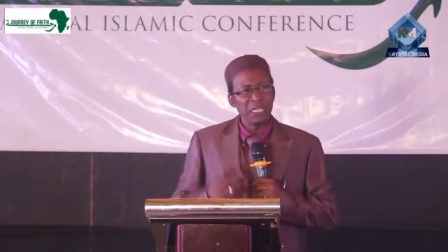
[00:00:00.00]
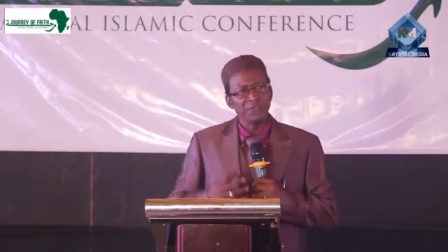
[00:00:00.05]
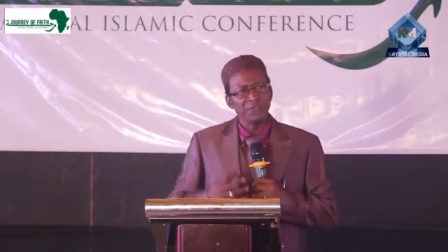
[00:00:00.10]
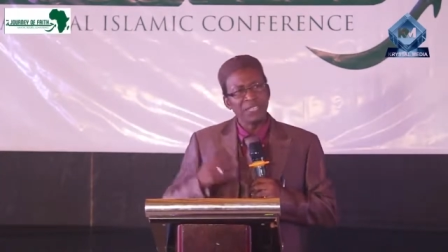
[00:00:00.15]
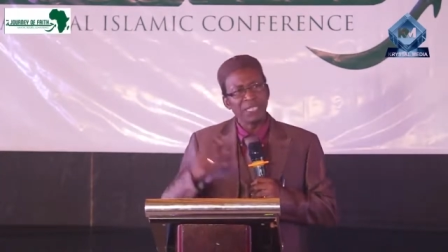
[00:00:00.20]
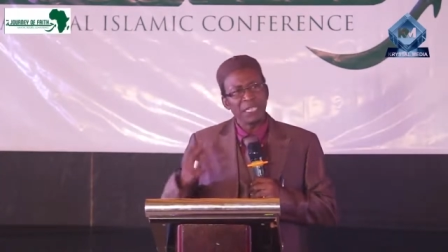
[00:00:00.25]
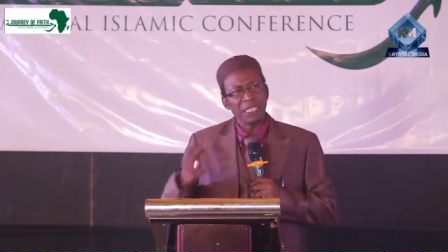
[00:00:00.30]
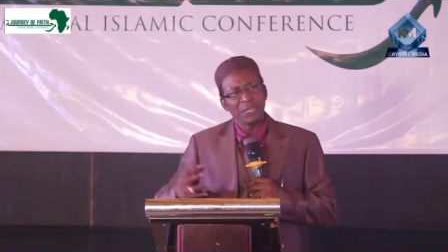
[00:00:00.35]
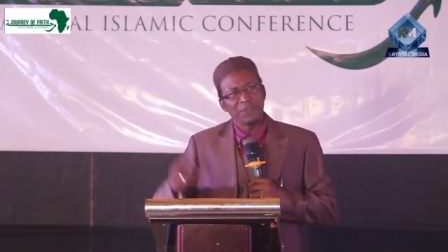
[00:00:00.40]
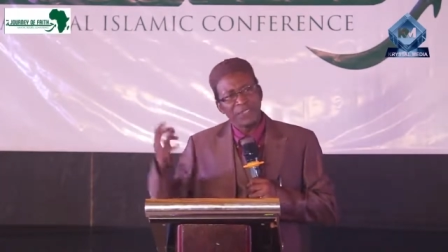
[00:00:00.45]

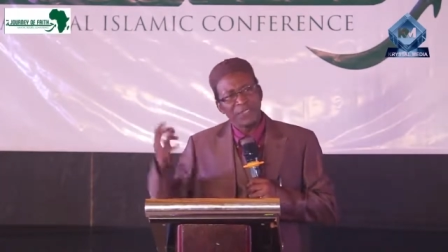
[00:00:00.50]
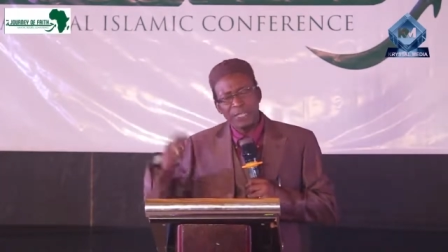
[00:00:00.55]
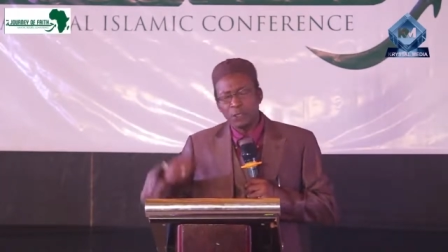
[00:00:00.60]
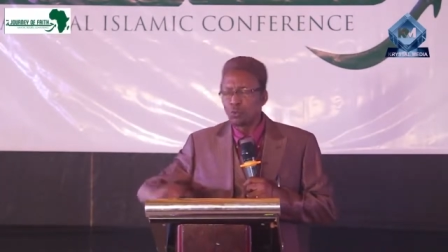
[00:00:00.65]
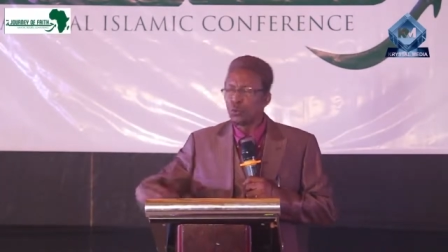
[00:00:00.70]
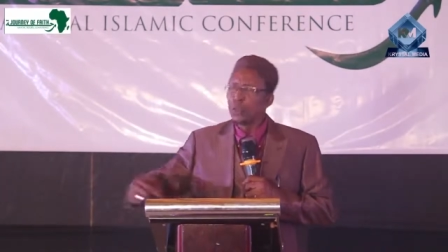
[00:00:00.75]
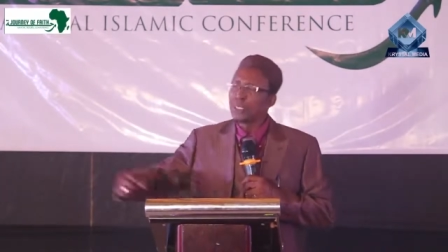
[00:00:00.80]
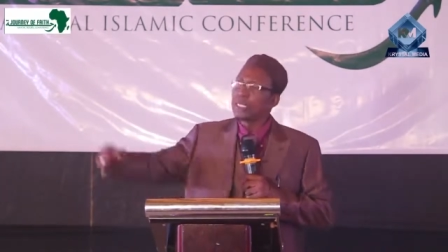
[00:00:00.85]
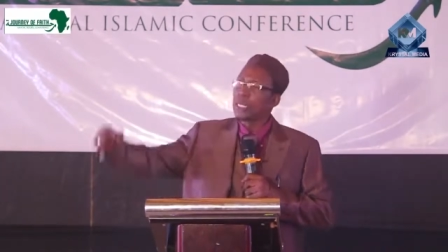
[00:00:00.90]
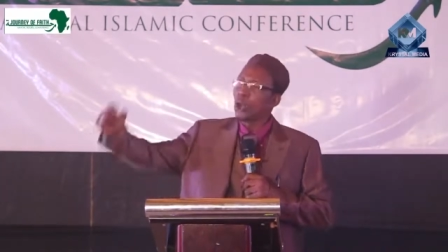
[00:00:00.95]
even if
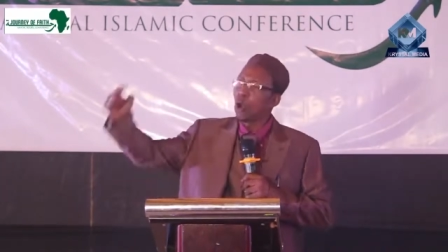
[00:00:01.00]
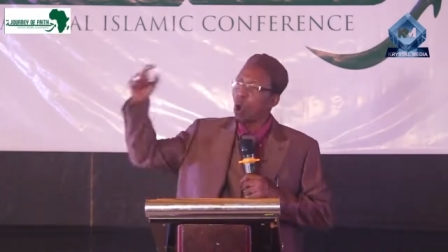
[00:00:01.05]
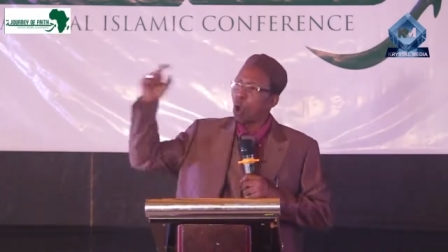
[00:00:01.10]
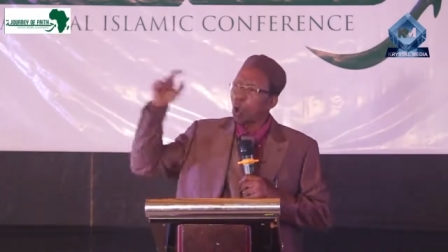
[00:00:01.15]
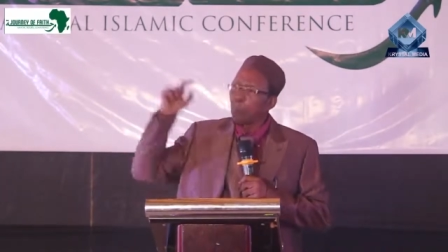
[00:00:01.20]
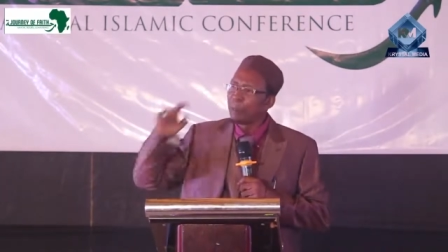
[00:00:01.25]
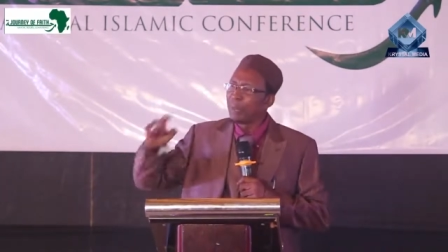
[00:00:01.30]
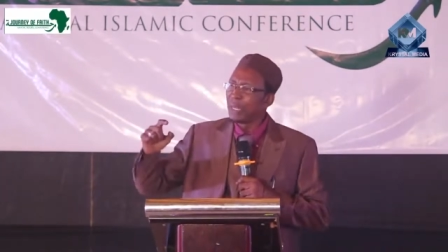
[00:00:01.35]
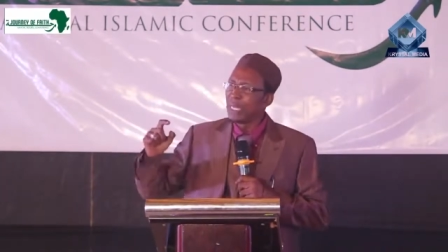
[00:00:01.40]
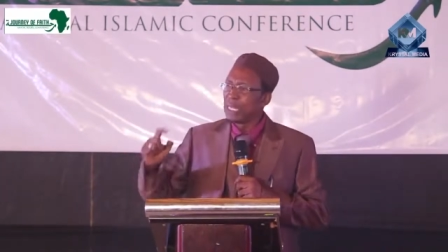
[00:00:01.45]
it's with the
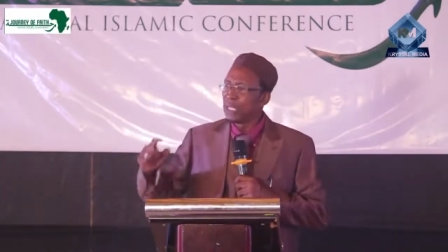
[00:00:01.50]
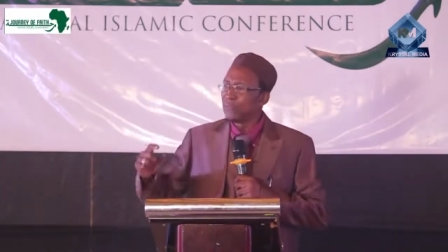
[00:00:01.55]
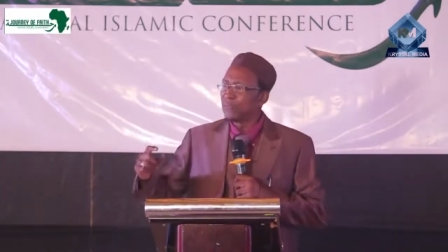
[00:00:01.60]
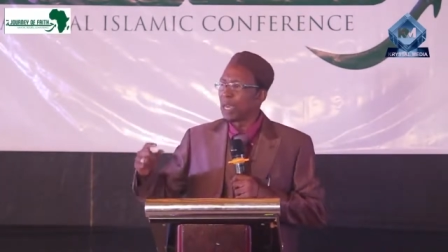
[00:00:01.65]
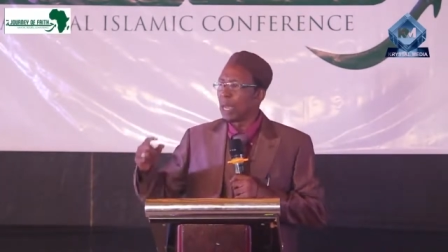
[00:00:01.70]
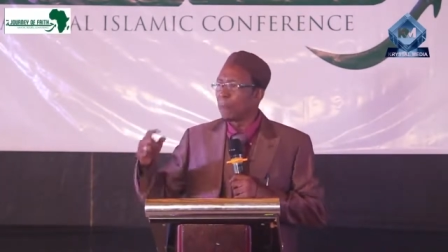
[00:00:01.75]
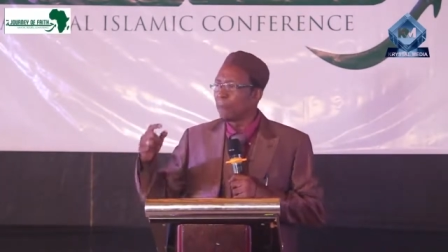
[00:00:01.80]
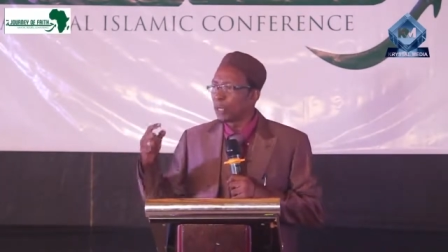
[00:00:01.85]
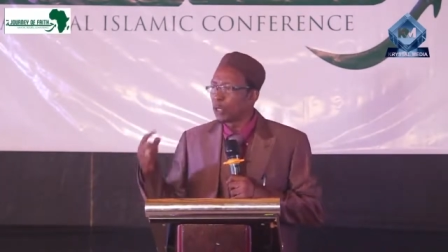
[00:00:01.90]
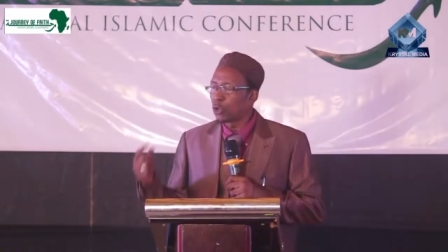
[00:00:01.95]

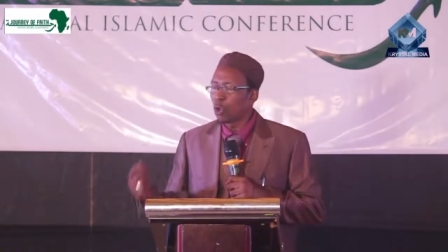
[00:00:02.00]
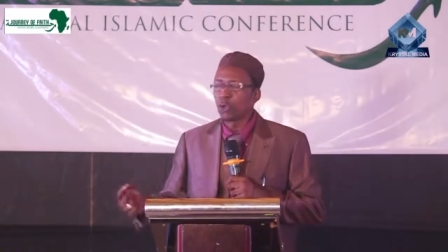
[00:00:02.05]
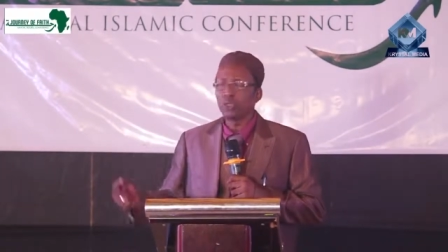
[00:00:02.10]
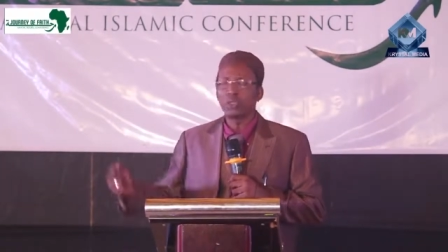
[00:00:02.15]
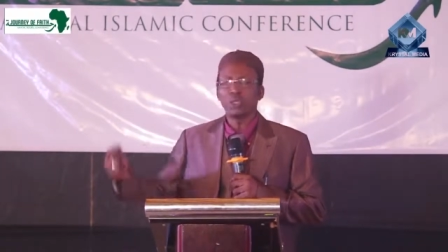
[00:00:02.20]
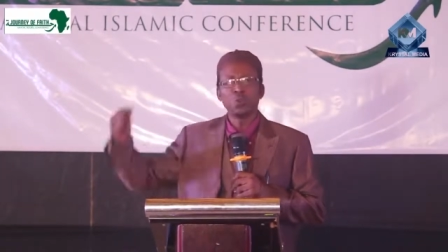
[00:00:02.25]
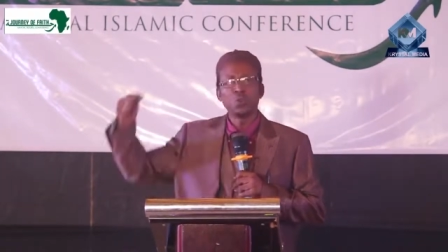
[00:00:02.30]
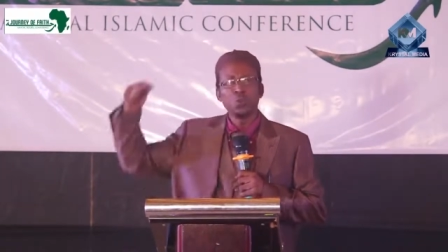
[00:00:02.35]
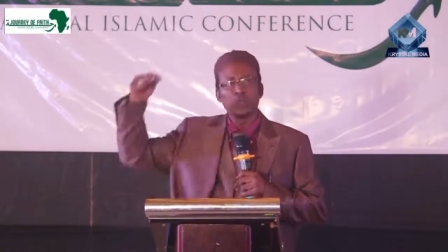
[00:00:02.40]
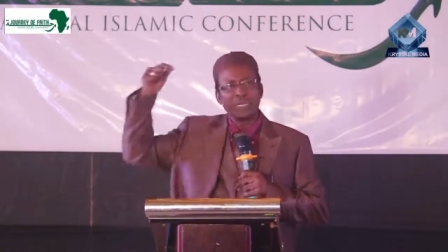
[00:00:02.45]
unbeliever,
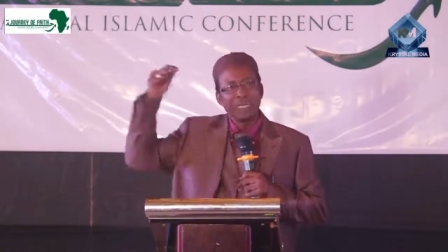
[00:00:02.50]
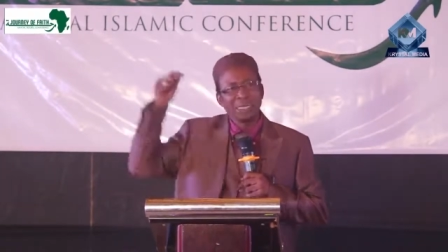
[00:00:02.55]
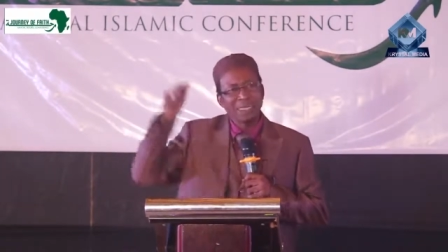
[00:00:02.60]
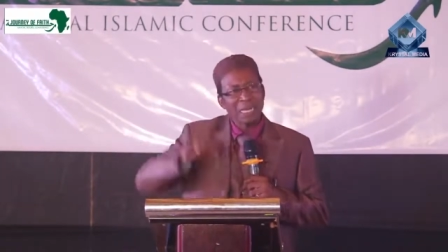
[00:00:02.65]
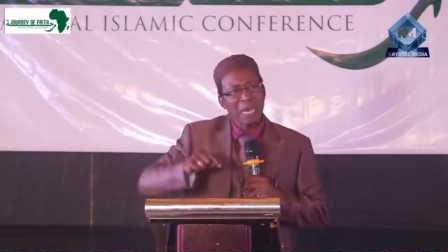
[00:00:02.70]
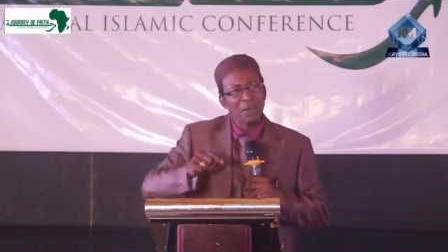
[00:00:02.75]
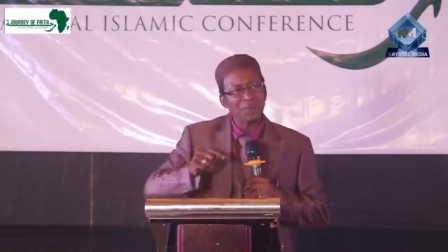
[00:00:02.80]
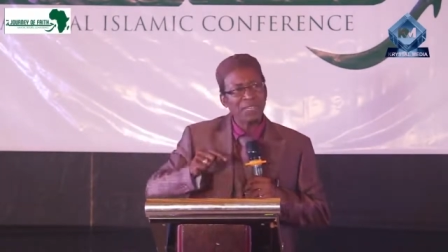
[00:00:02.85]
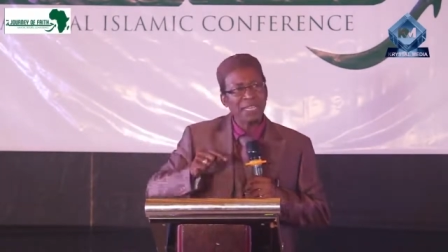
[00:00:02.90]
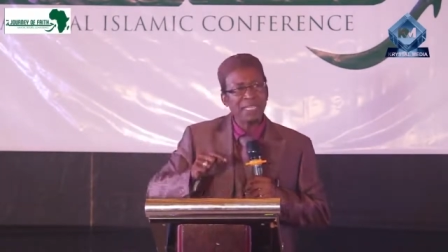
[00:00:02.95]
because you
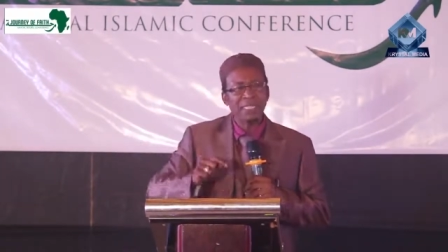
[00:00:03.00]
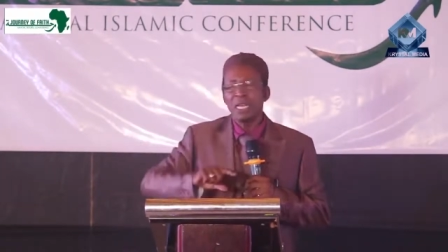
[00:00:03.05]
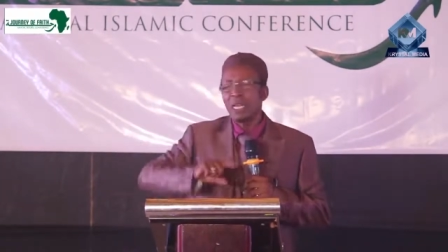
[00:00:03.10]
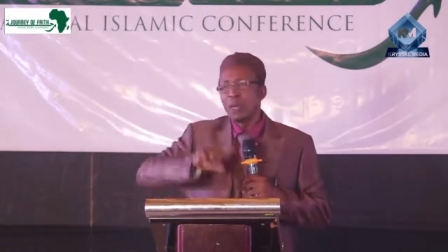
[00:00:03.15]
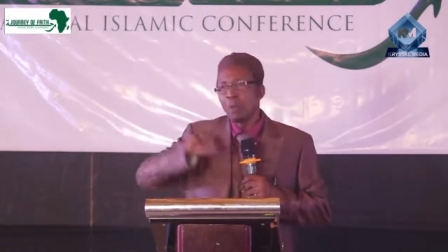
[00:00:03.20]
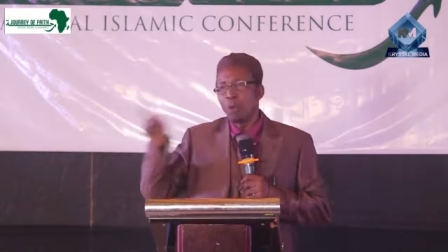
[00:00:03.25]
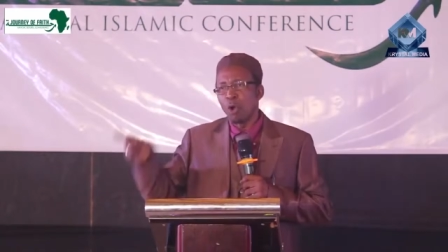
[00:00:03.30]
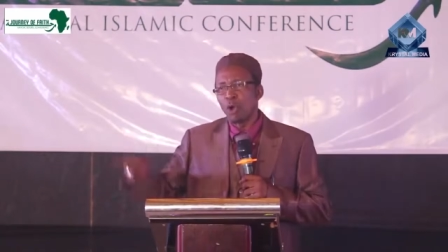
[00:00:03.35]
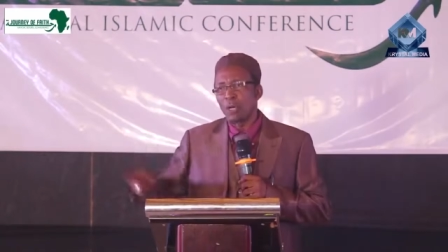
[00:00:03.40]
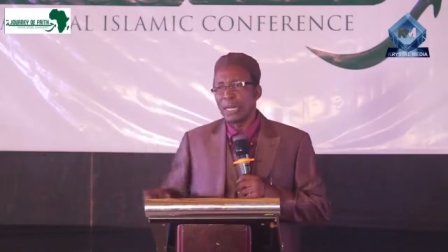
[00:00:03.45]
deserve it
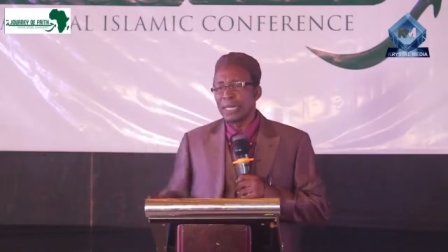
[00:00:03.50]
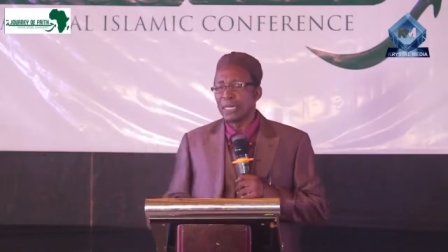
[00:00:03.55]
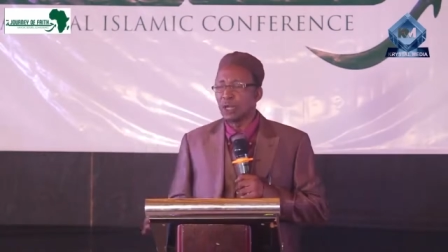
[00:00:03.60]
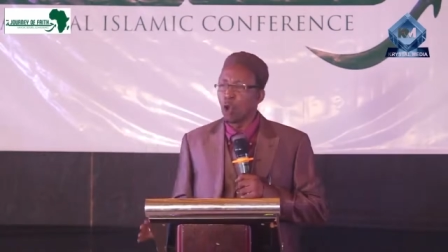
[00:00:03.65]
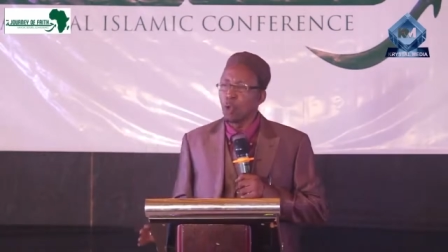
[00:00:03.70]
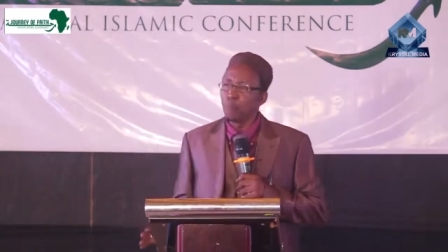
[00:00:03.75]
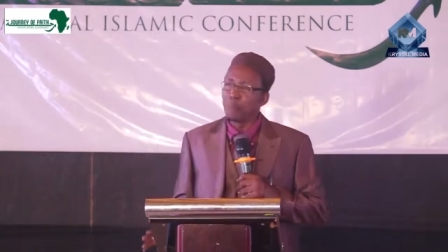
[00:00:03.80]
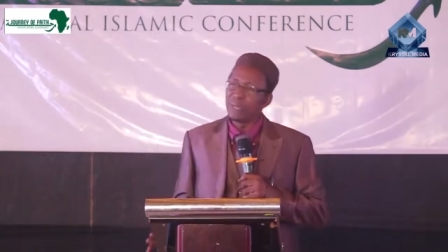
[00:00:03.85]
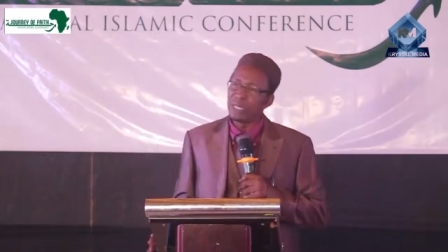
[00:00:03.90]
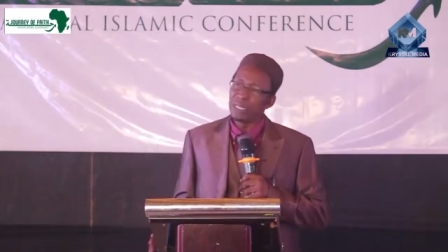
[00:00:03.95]
more than
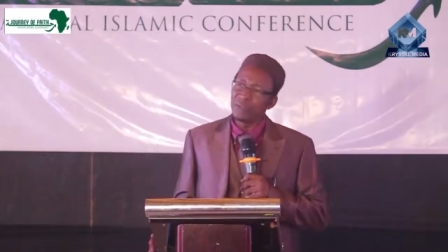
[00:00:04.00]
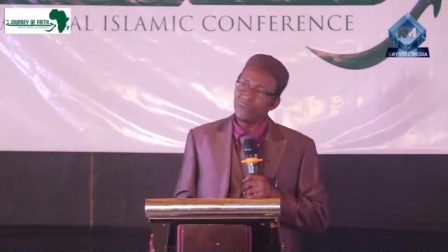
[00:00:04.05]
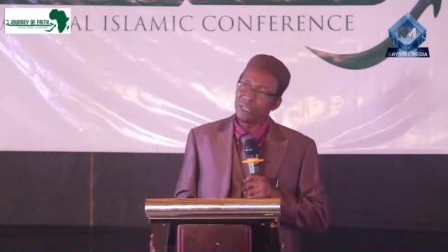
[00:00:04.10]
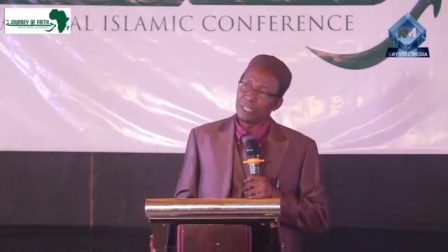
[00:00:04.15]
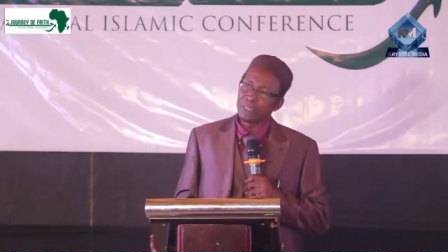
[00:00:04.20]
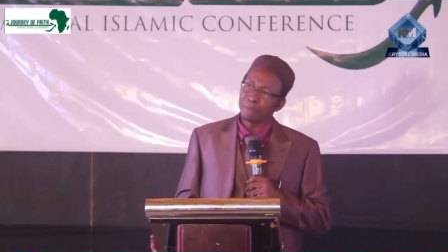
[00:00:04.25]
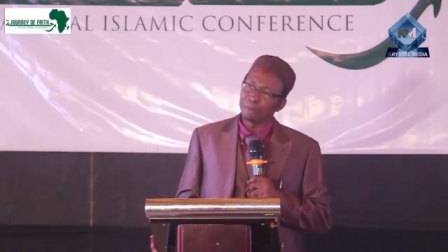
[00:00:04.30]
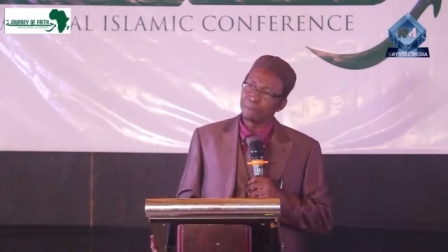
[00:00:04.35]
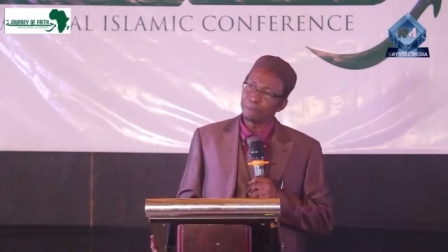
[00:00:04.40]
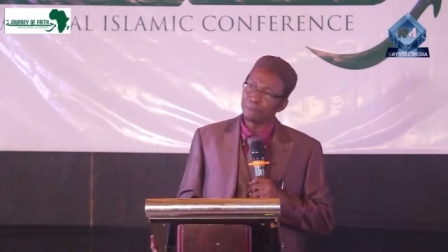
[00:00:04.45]
the unbeliever.